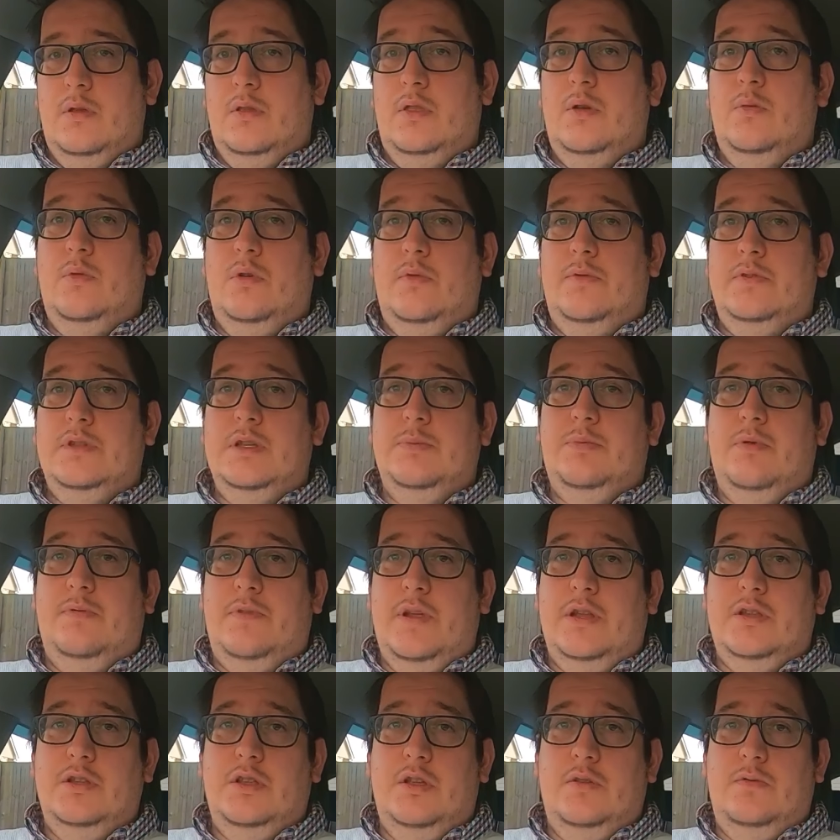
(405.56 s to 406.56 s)
obviously
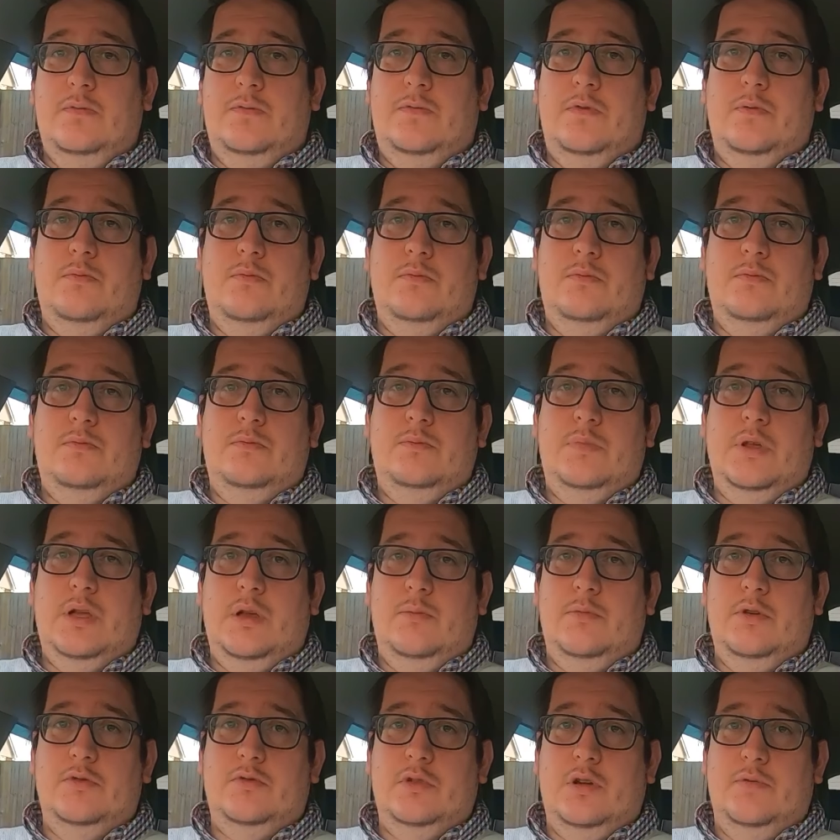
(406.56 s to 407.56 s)
prevent you from
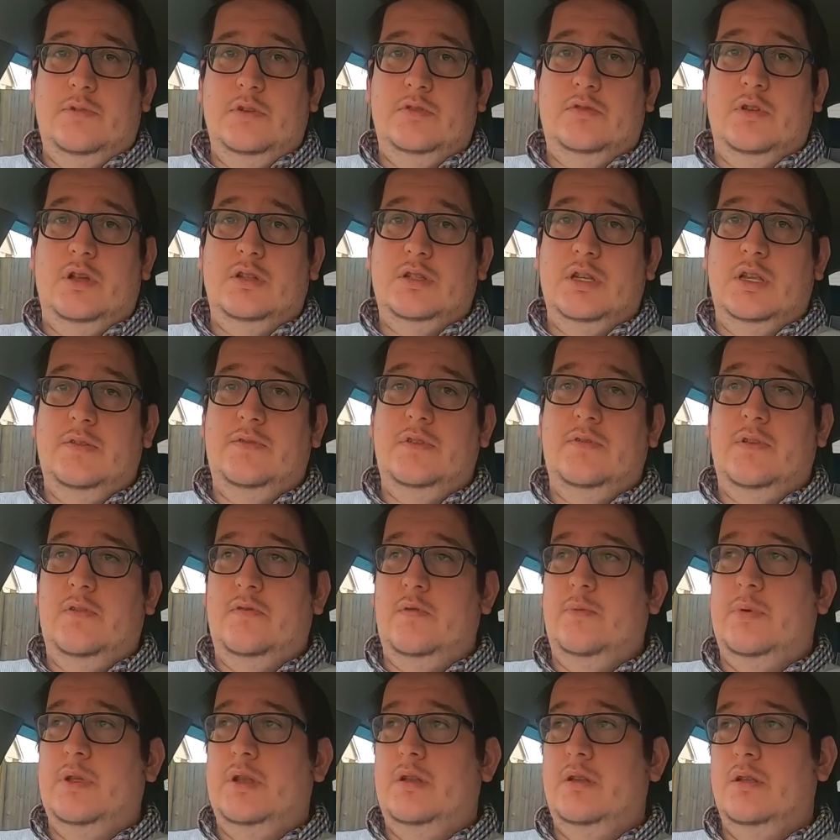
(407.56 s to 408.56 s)
becoming a driving instructor. If you've
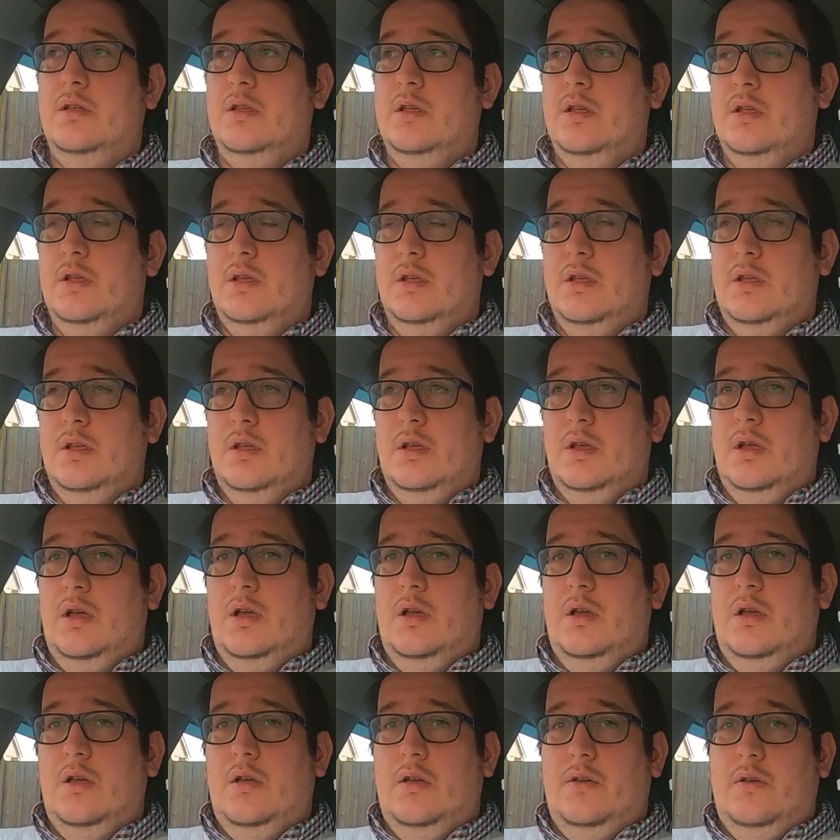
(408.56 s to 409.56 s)
ever been
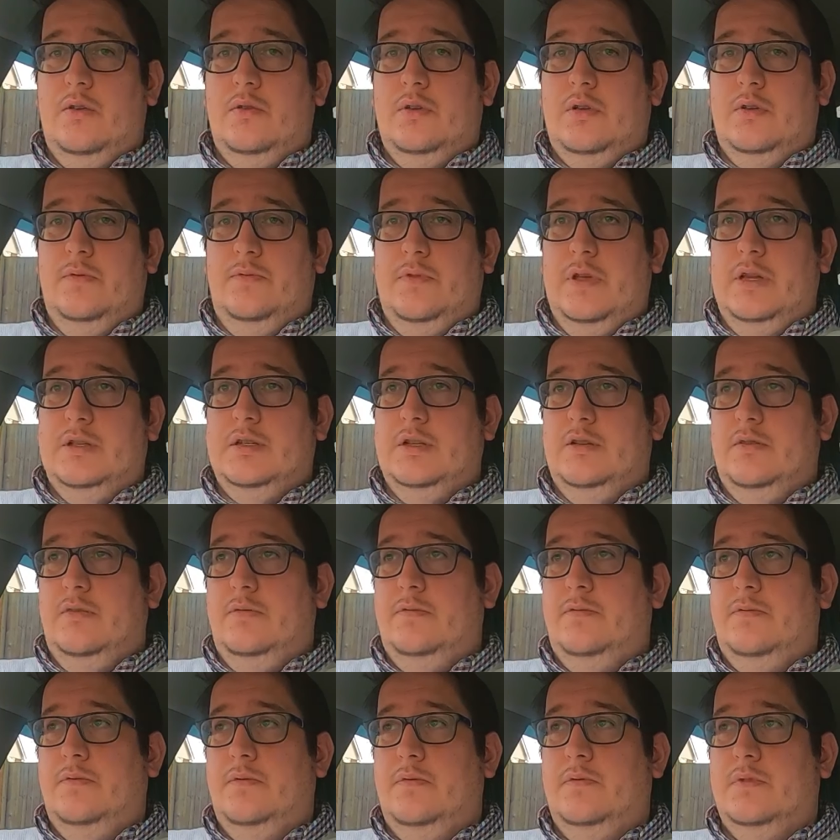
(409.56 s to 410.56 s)
convicted
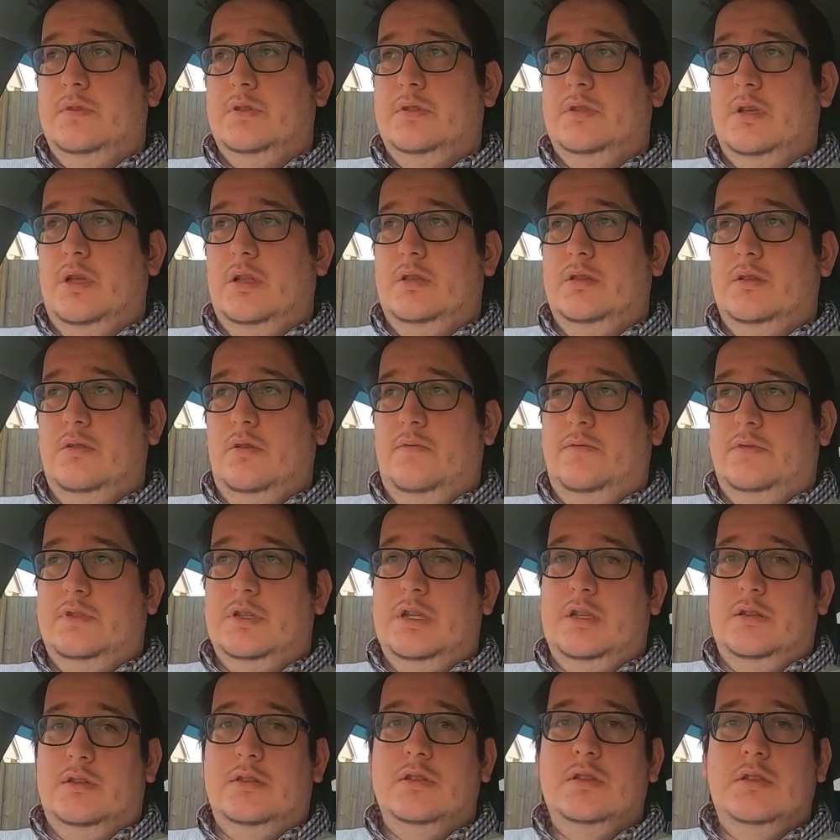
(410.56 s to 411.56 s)
of certain,
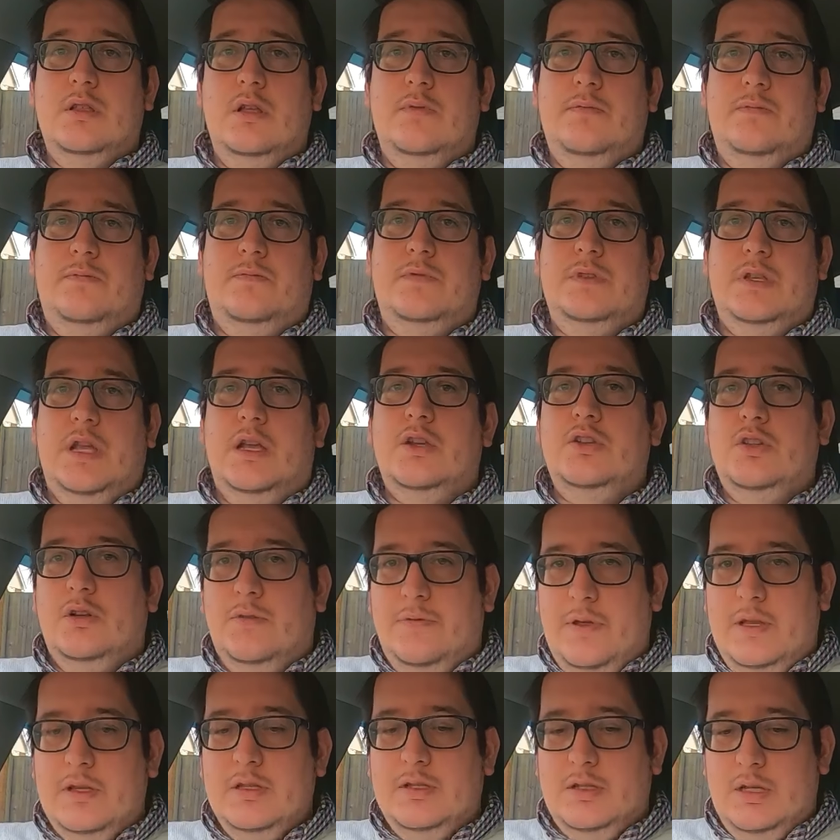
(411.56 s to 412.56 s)
obviously,
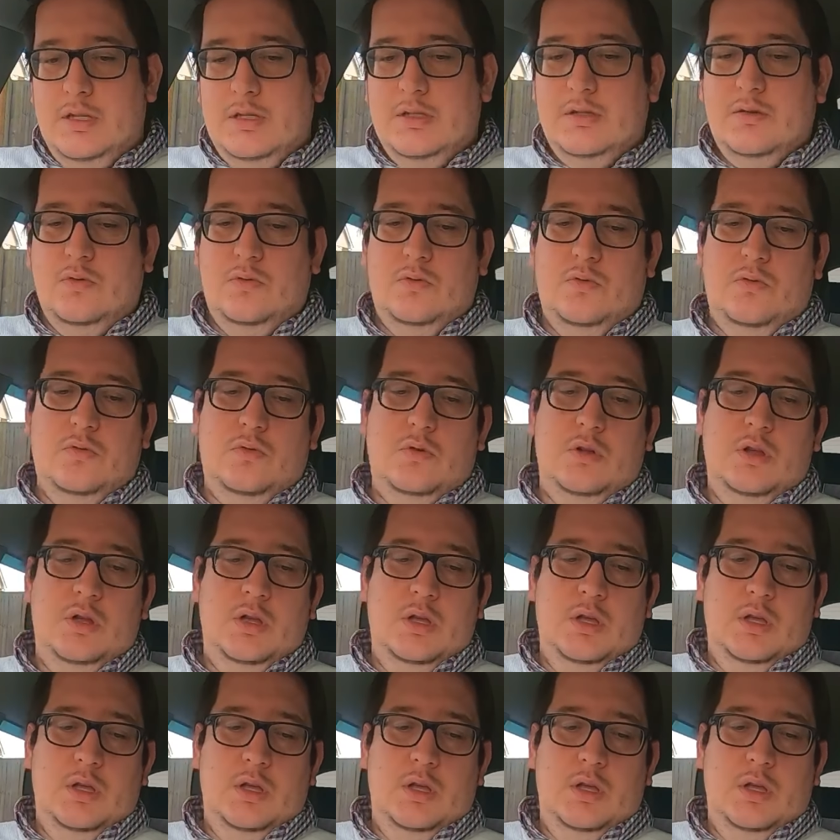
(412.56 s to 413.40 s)
sexual offences, or